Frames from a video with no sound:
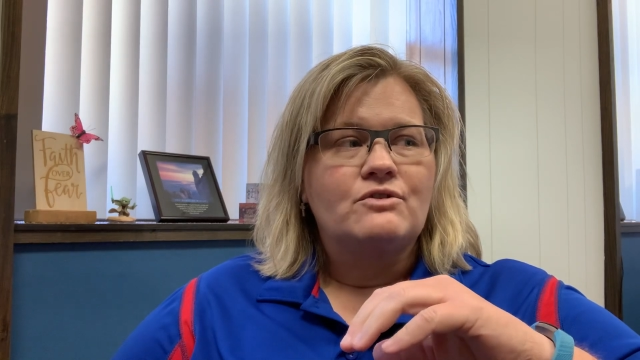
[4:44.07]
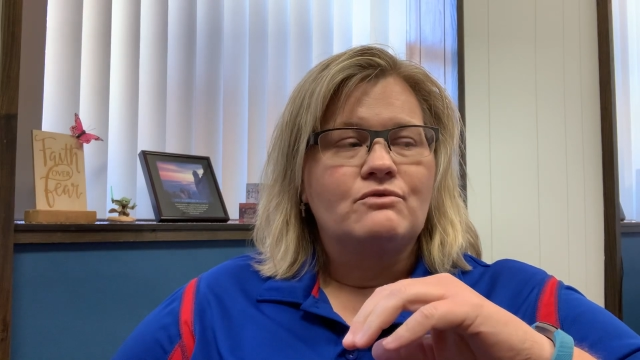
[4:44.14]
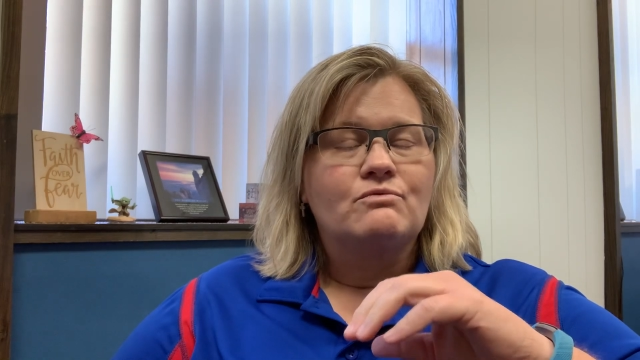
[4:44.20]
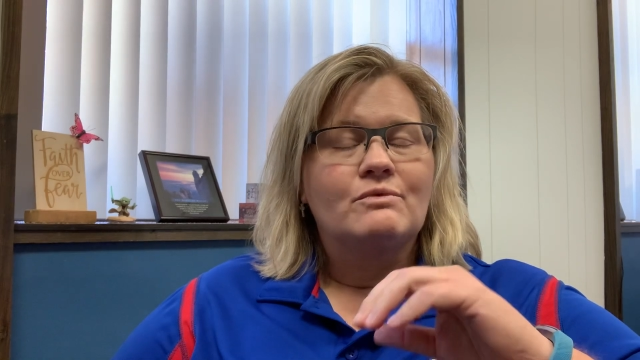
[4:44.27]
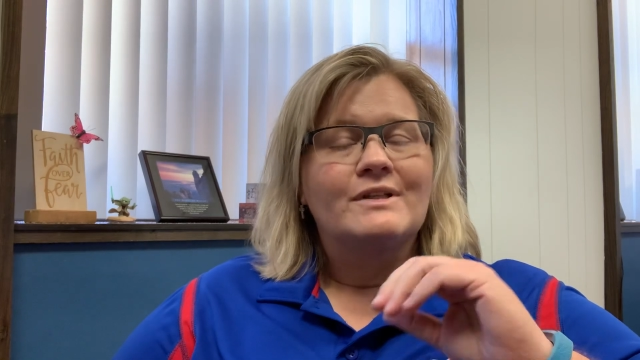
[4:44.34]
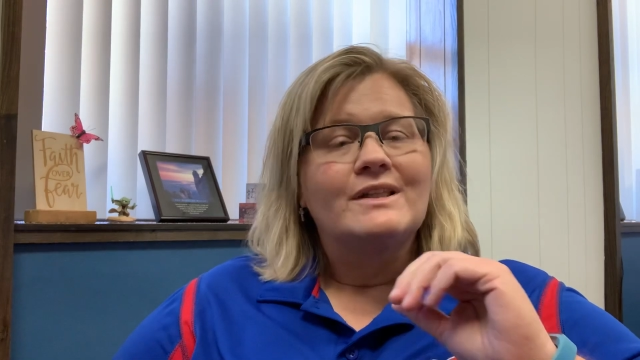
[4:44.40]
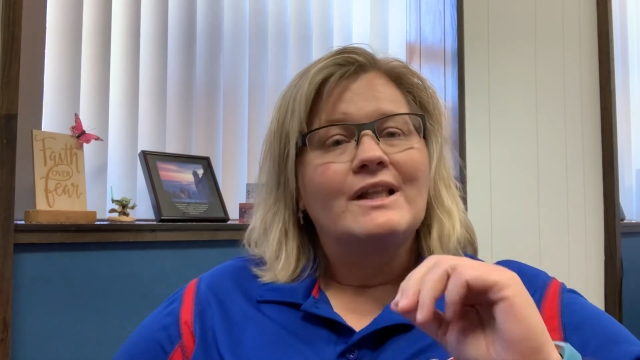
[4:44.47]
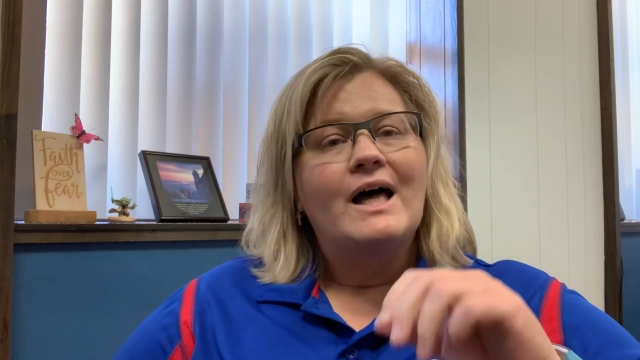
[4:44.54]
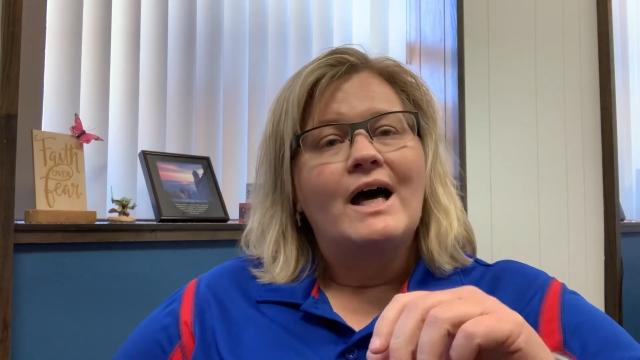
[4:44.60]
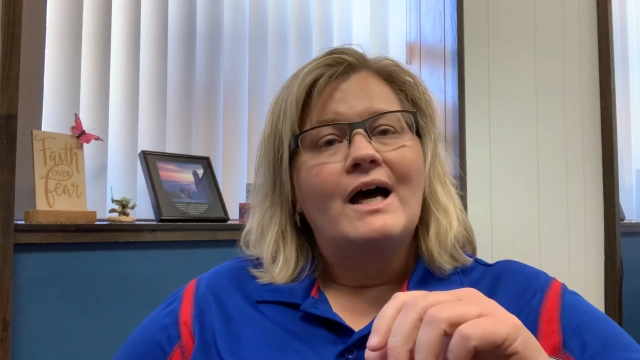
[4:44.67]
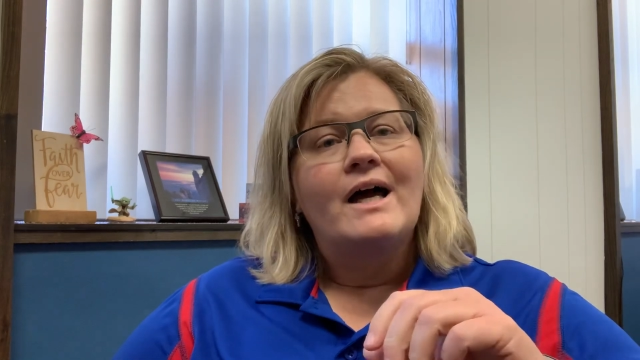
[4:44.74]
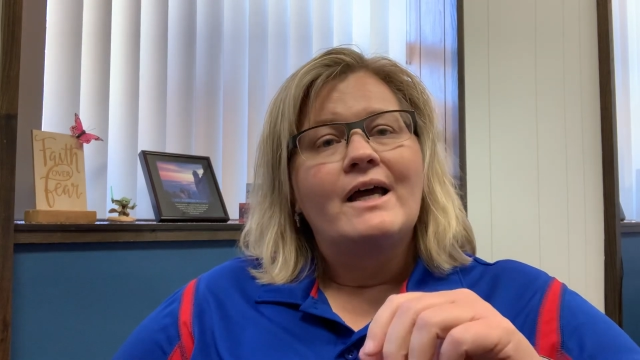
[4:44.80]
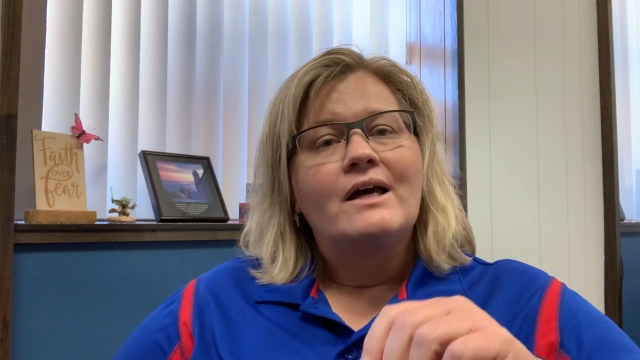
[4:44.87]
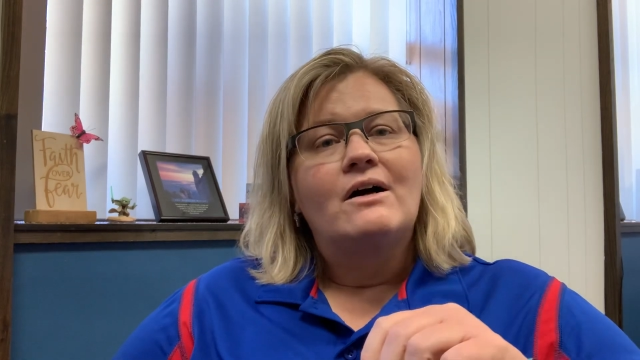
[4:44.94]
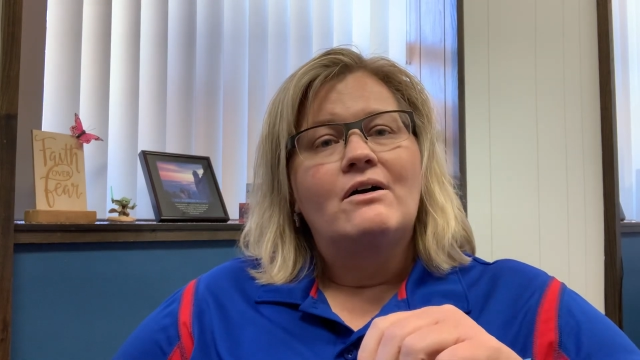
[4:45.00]
to
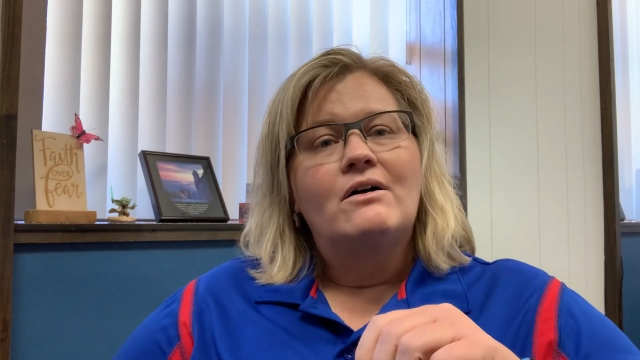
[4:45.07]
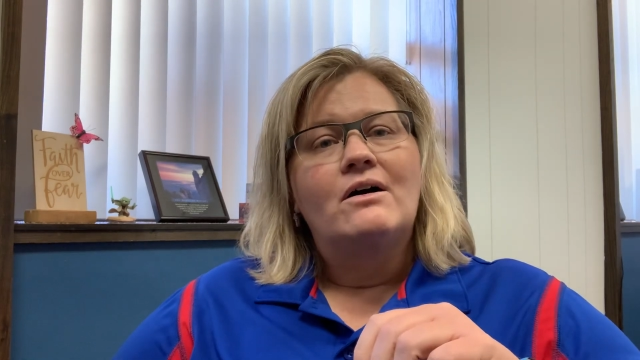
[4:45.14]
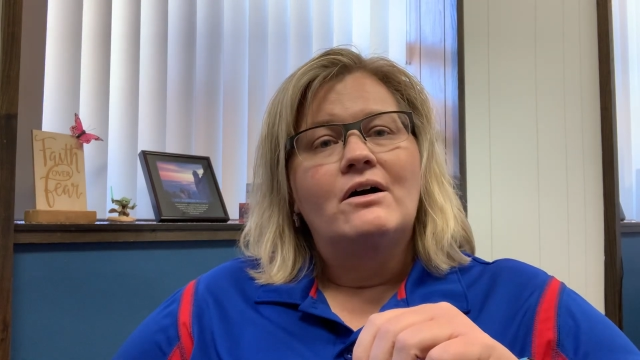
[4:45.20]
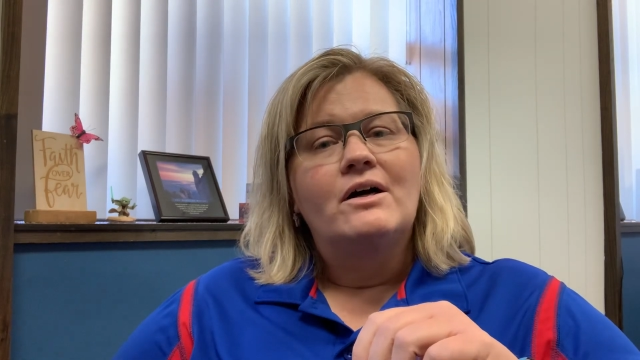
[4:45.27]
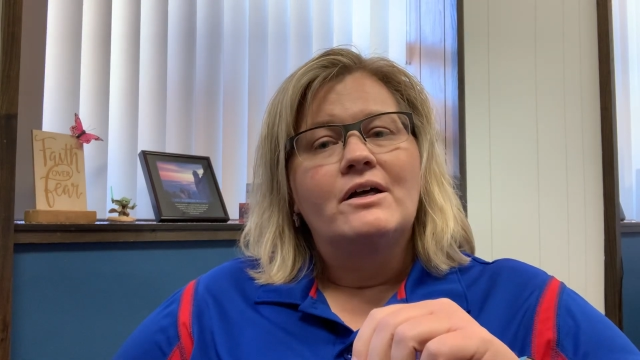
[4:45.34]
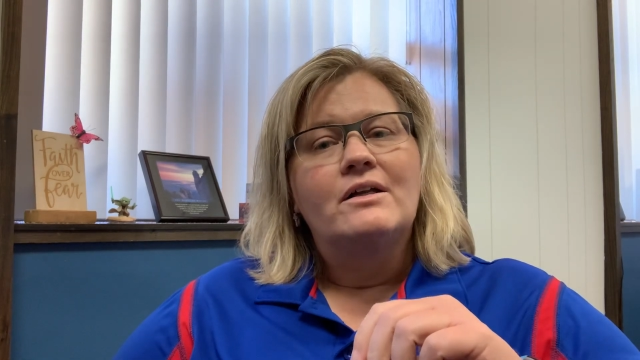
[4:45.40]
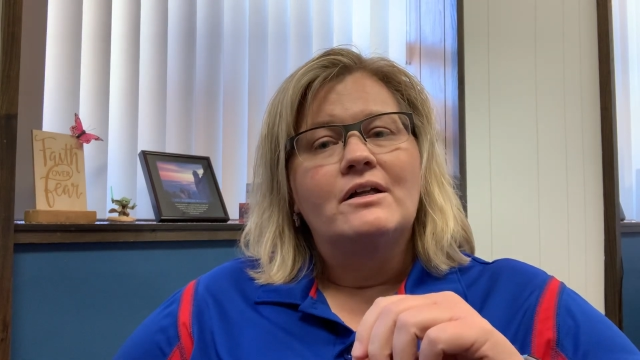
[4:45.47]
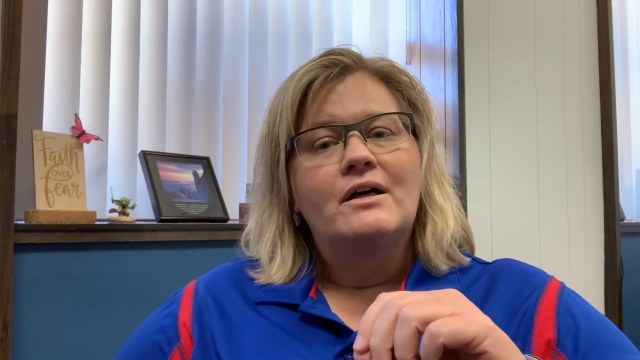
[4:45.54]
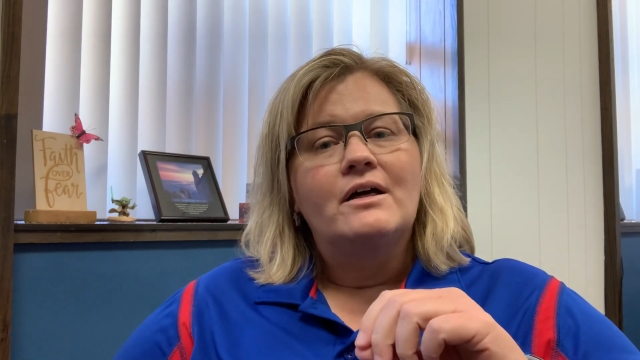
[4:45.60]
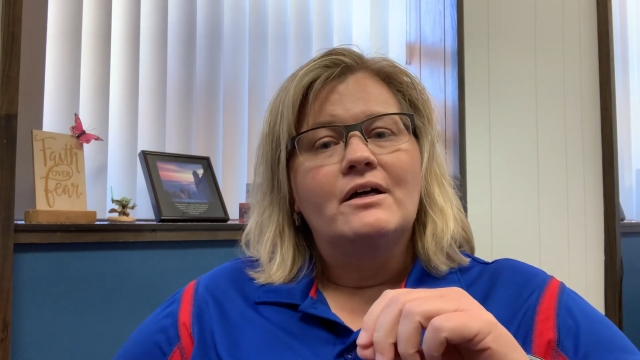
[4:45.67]
rely on